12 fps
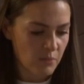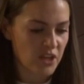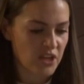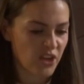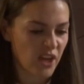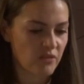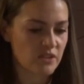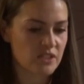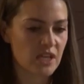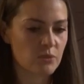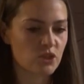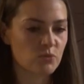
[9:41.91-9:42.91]
Bet you gave the
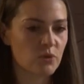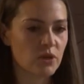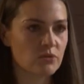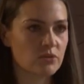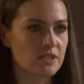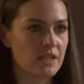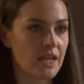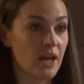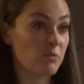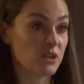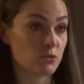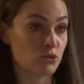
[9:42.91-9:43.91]
same spiel to Dilly.
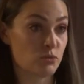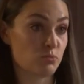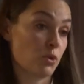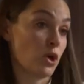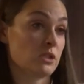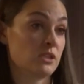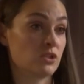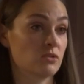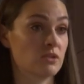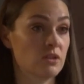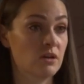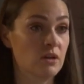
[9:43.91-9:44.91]
I might as well just pass this
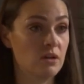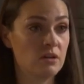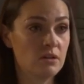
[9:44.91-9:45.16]
on to her.